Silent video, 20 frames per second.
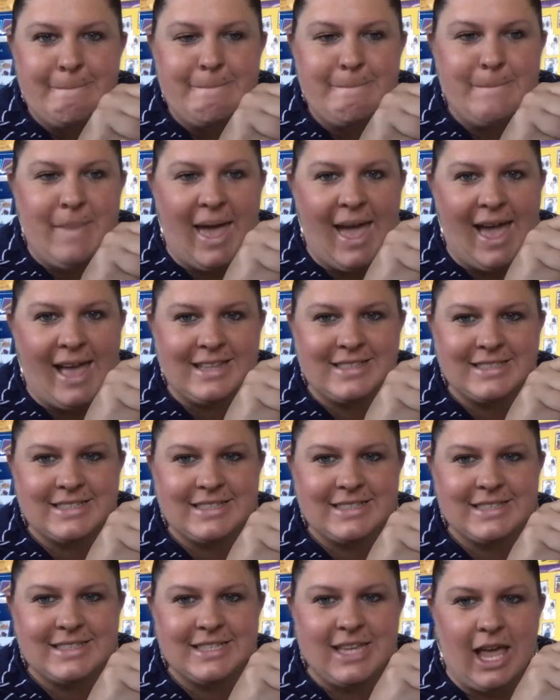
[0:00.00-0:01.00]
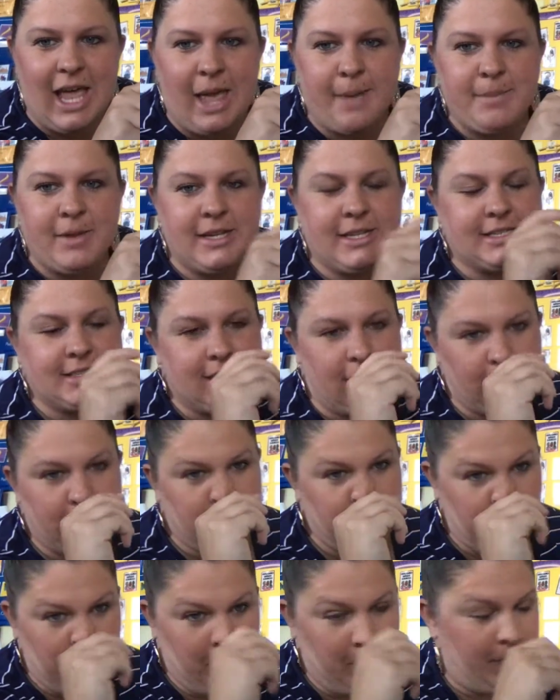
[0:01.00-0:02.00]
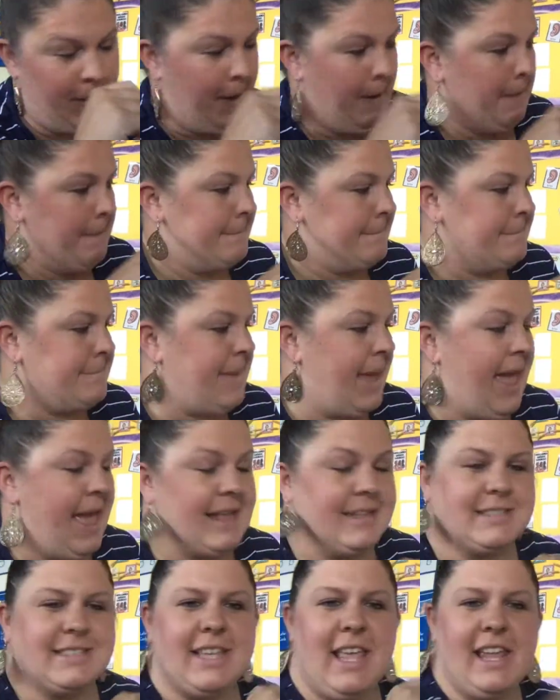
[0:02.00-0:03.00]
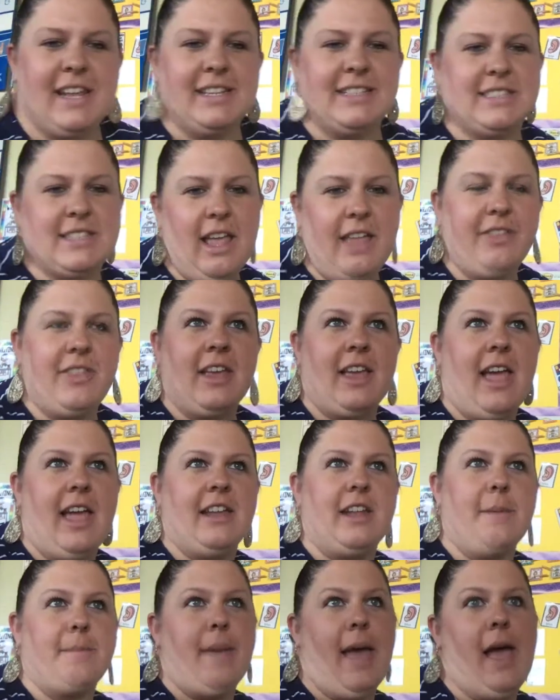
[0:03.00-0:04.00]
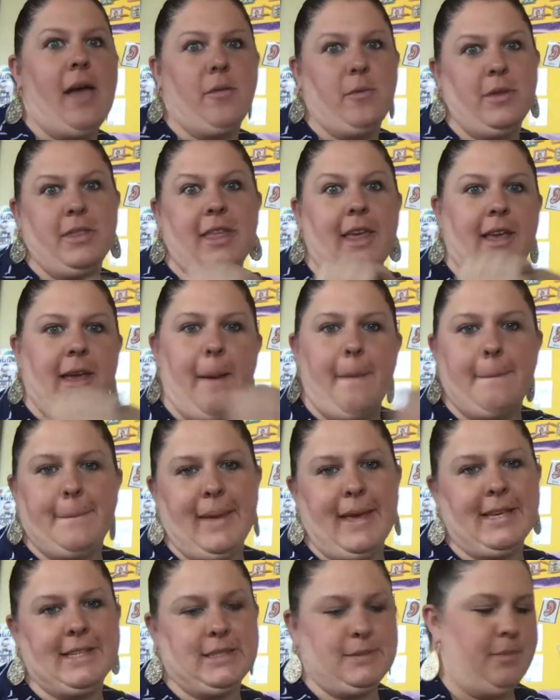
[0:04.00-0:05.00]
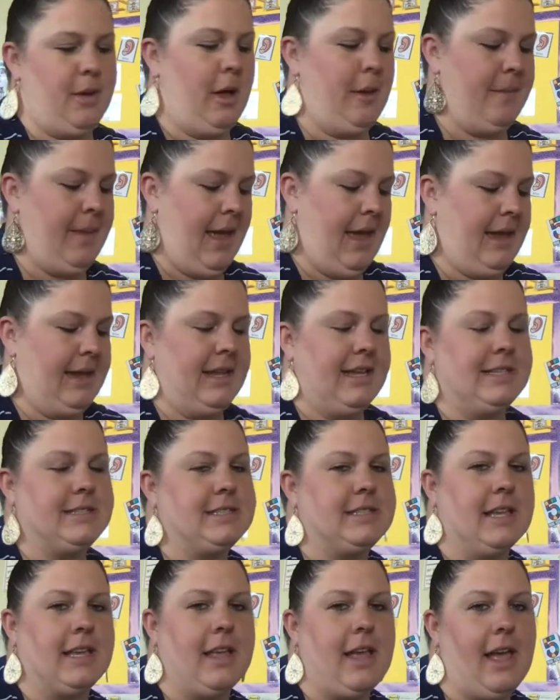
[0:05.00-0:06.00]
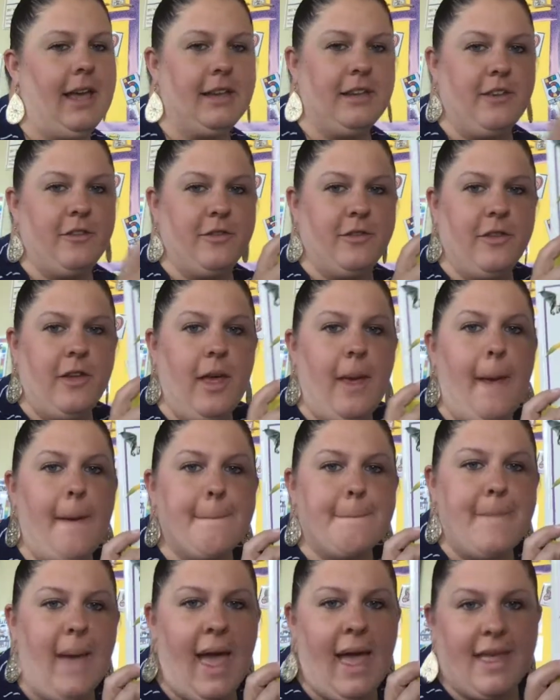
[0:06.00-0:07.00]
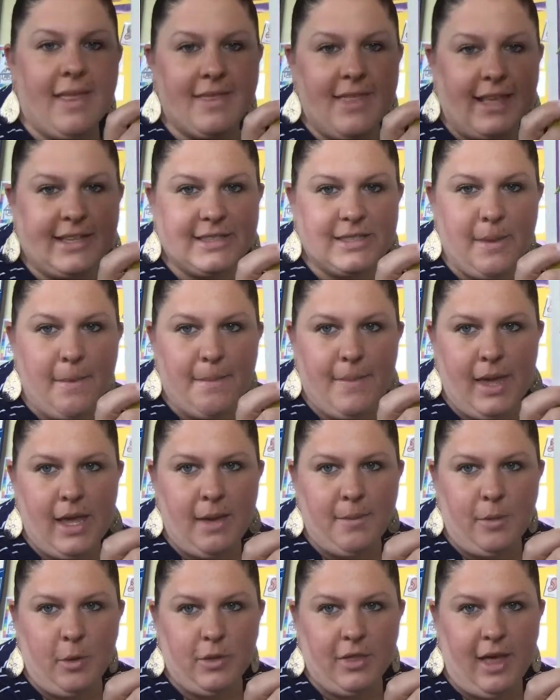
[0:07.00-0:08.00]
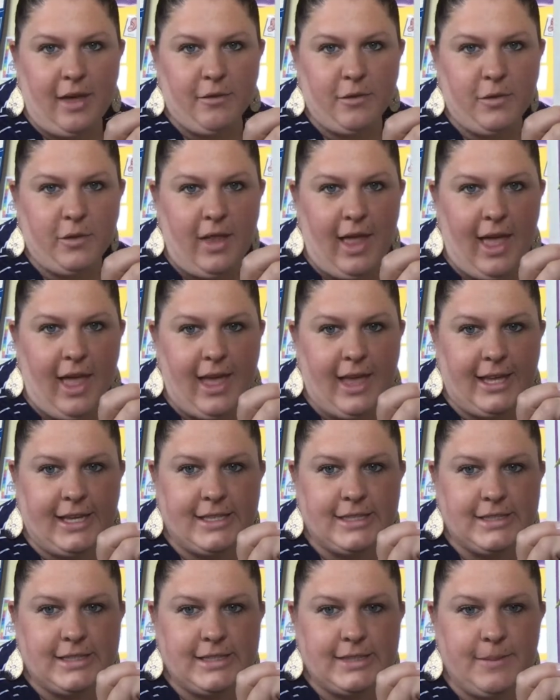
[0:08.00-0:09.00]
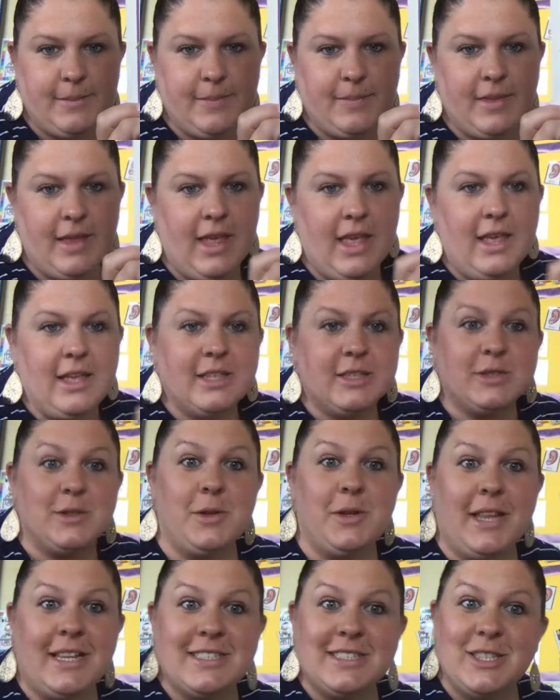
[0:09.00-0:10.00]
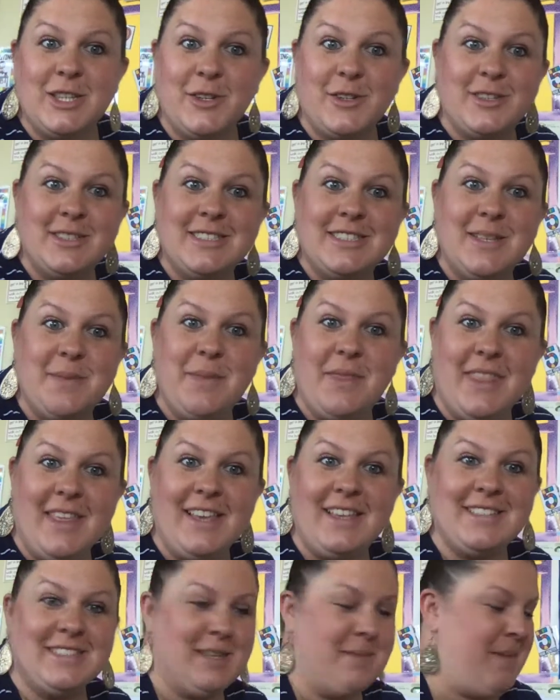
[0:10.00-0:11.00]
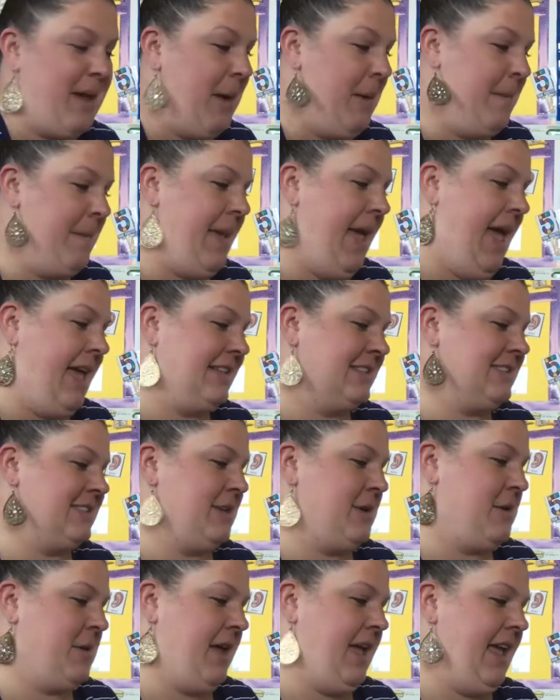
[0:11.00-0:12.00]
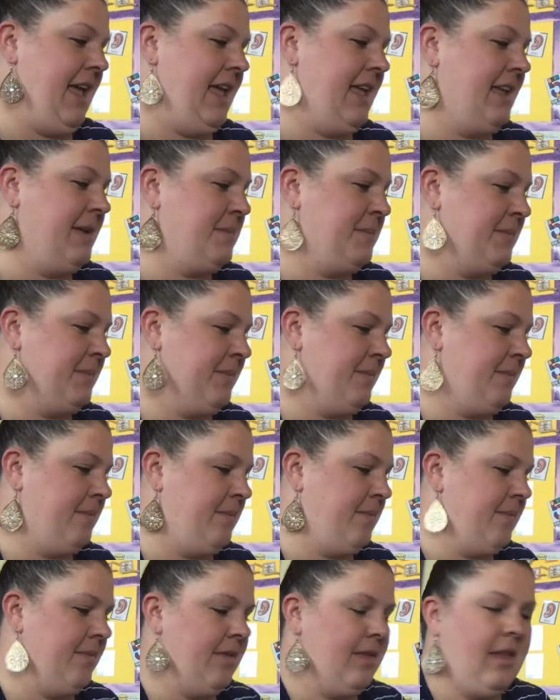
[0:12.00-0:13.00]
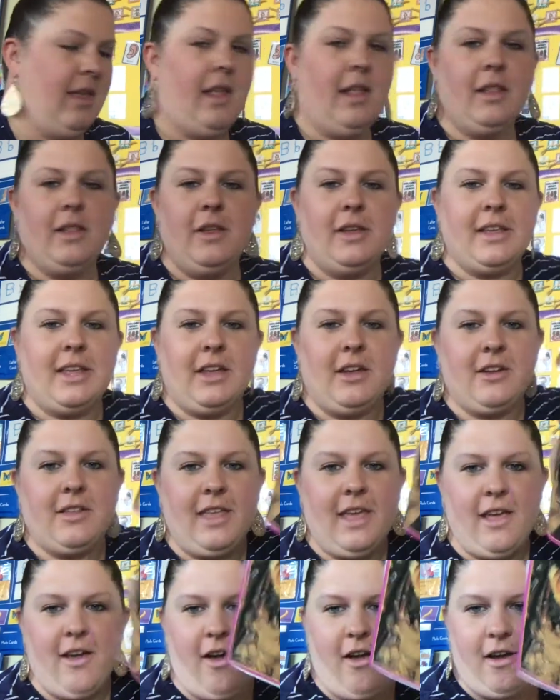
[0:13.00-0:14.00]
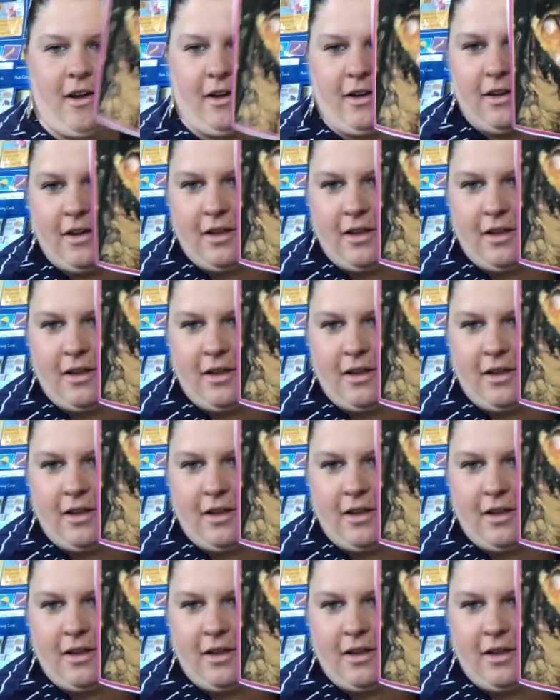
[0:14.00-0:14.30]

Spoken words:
Bats. I'm going to tell you about bats, and it's not the kind of bat with like a baseball bat. It's the kind of bat that's a mammal that flies. So let's learn some things about bats, okay? Look, here they are.